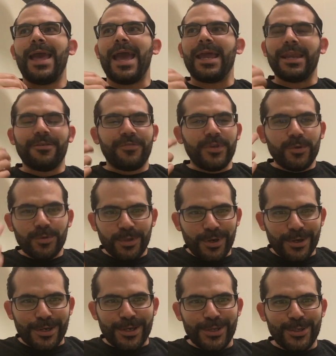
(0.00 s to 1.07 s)
And if you
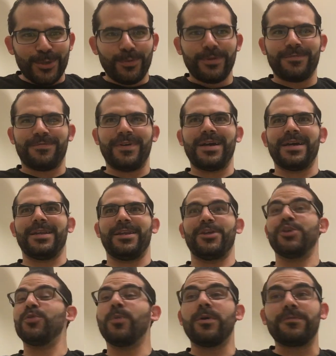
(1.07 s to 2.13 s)
look, you will find,
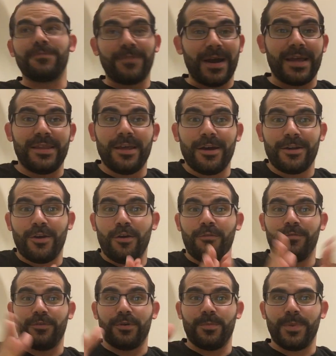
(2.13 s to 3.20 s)
you won't find an
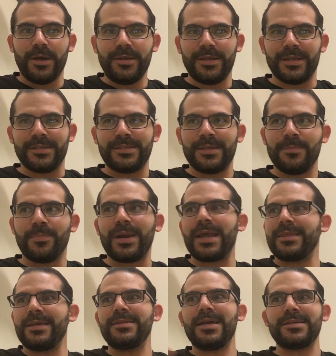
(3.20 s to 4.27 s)
overabundance, but I
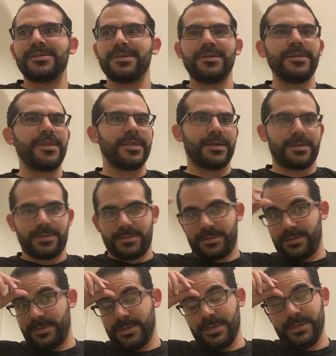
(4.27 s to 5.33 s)
think that's a good thing,
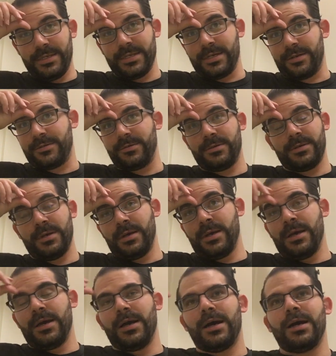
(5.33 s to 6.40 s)
you know.
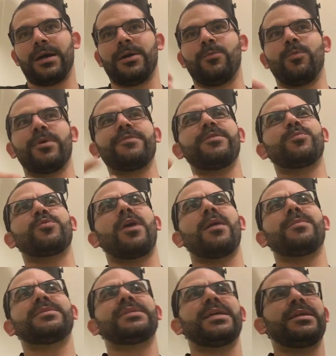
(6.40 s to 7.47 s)
One of the
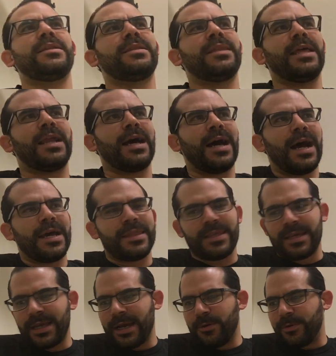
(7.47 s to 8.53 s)
problems that I
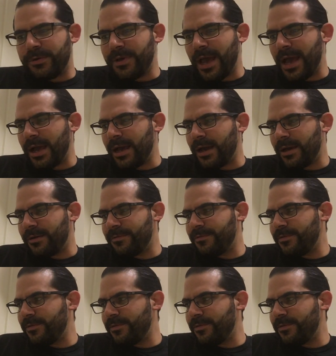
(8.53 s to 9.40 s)
think I would have